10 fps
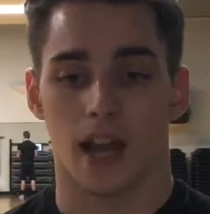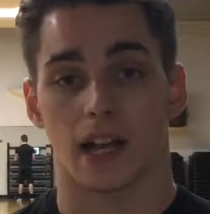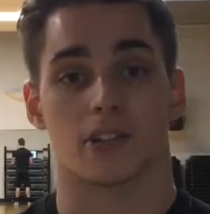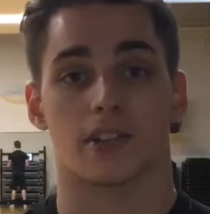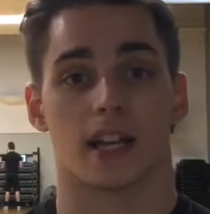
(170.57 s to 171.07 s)

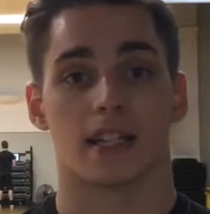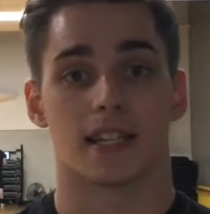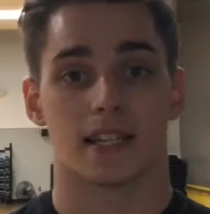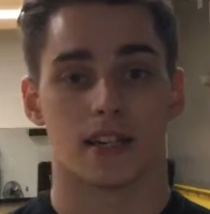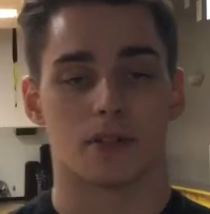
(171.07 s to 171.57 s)

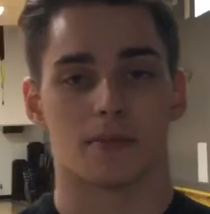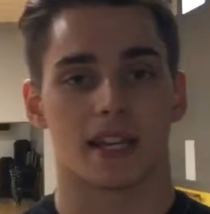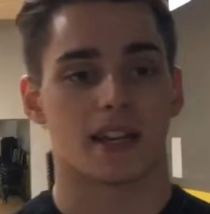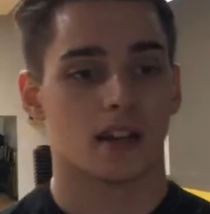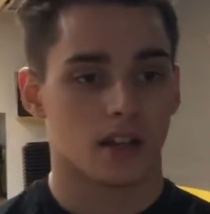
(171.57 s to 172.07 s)
exercises. It'll
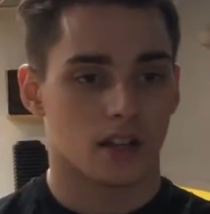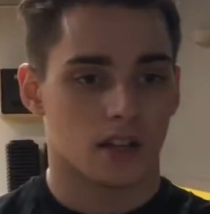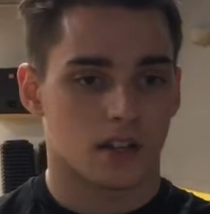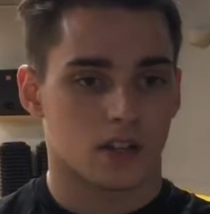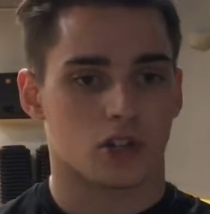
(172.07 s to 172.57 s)
be
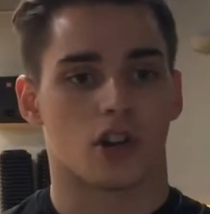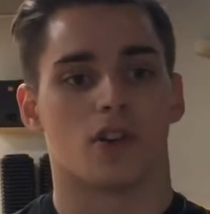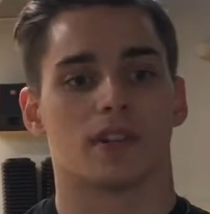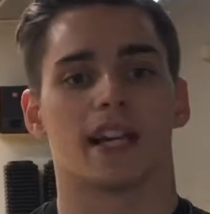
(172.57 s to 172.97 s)
shown